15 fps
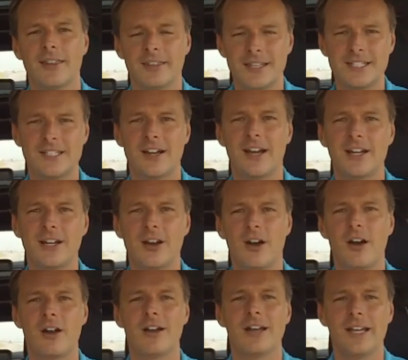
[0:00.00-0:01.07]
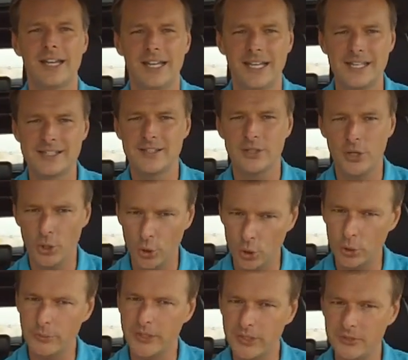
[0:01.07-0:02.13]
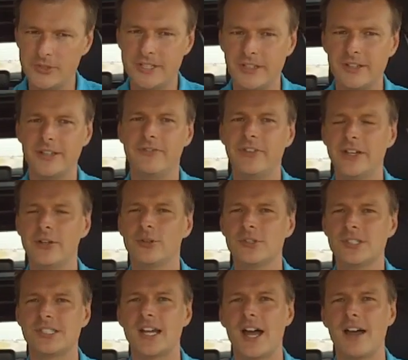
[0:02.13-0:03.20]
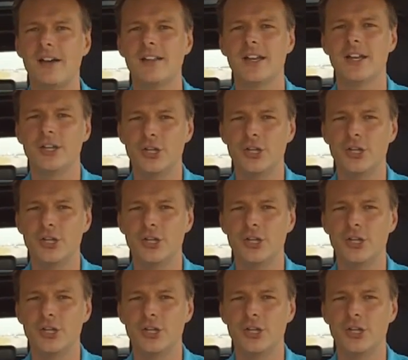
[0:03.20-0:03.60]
This kind of car is an urban utility vehicle style.